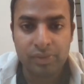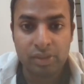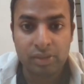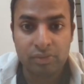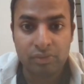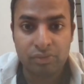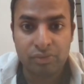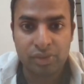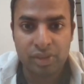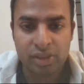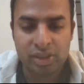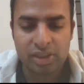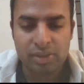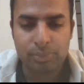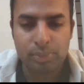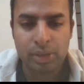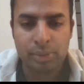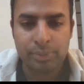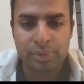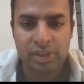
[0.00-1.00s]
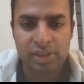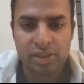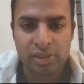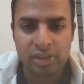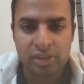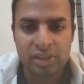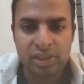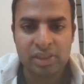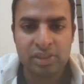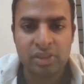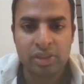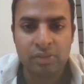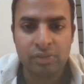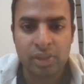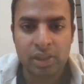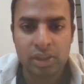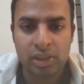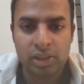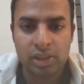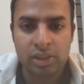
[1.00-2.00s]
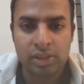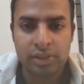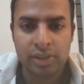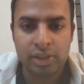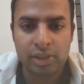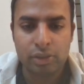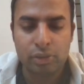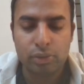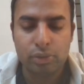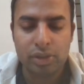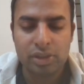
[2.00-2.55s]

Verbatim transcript: the first Prime Minister since Jawaharlal Nehru